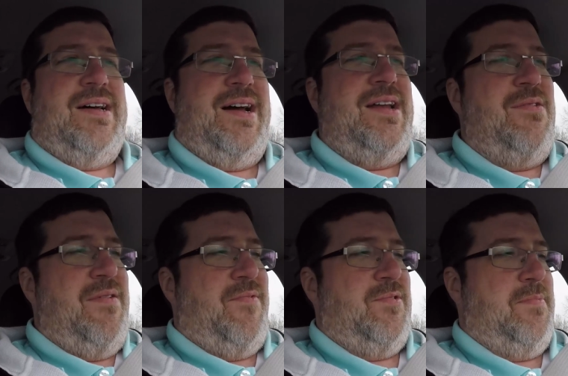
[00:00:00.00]
I know
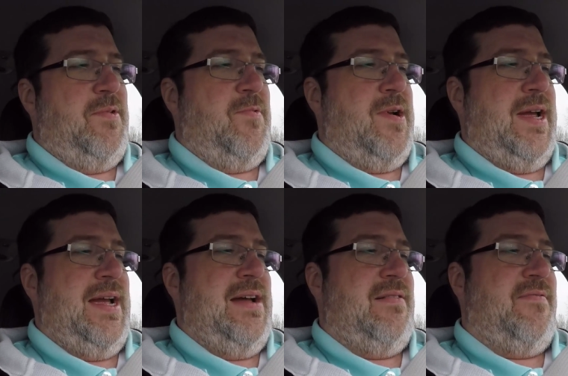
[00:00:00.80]
I've only been
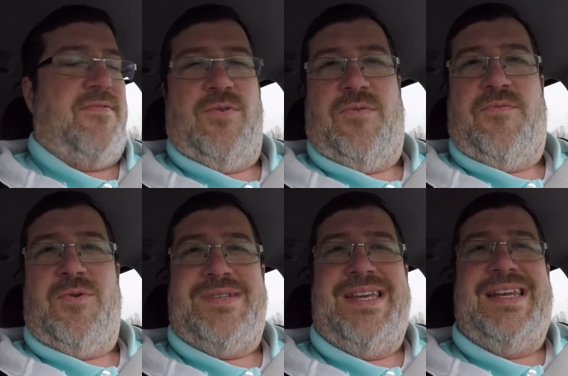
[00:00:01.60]
working out for
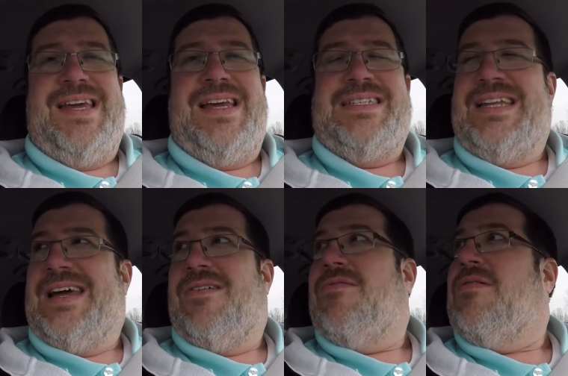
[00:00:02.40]
14 days
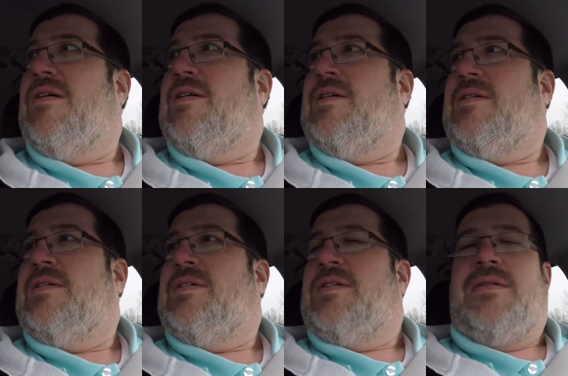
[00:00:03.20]
now,
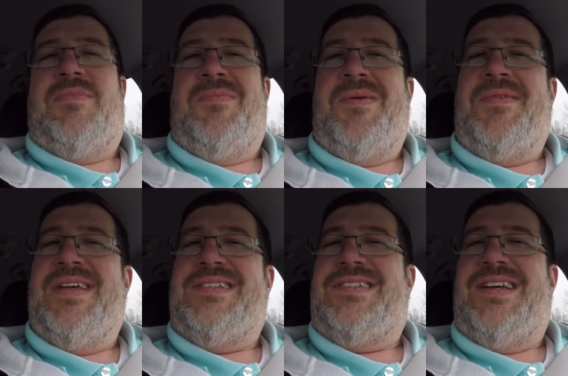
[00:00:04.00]
but maybe
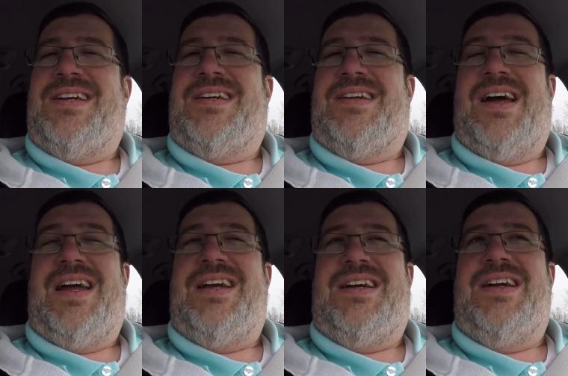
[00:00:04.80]
that's.
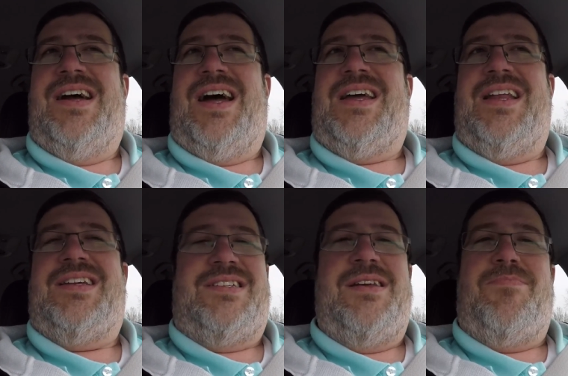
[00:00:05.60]
I, I can
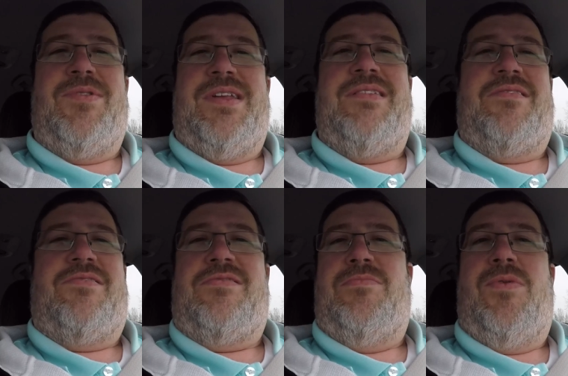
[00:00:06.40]
accept that that's a
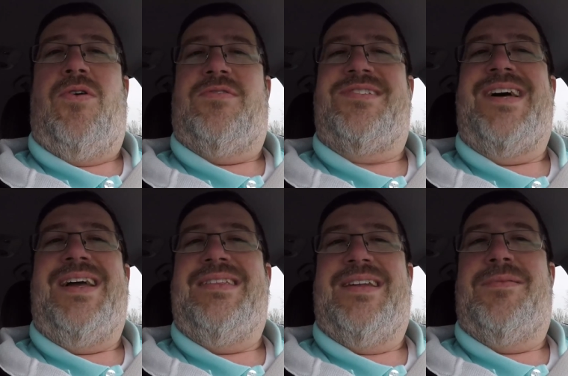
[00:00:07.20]
small
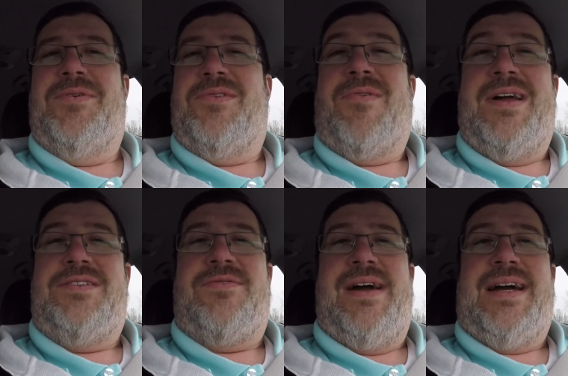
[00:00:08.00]
sign that I'm on the
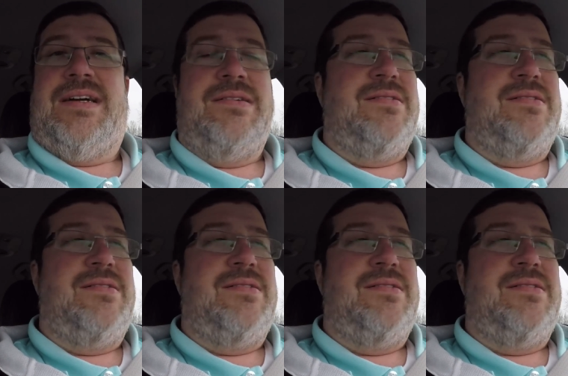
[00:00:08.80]
right track.